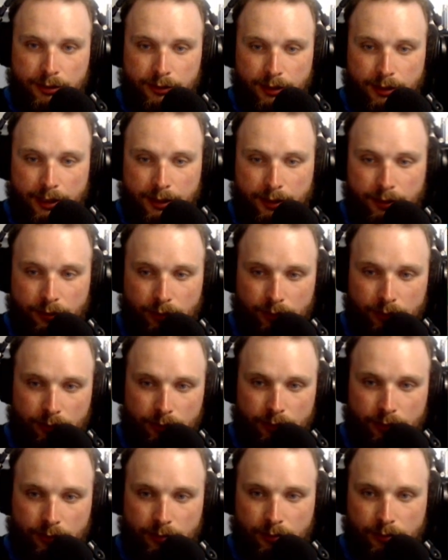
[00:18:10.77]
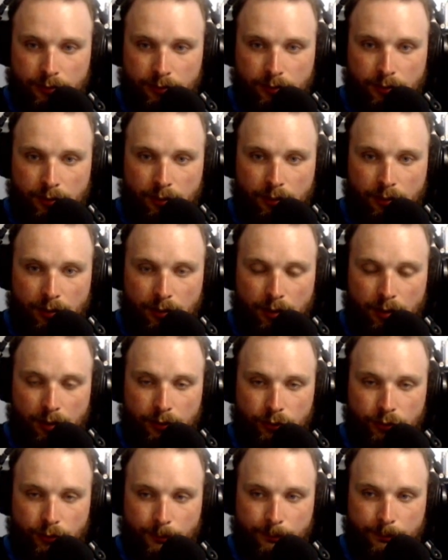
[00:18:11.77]
seconds.
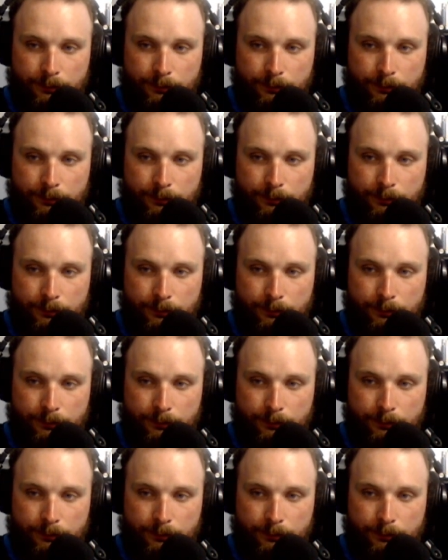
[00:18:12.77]
Awesome.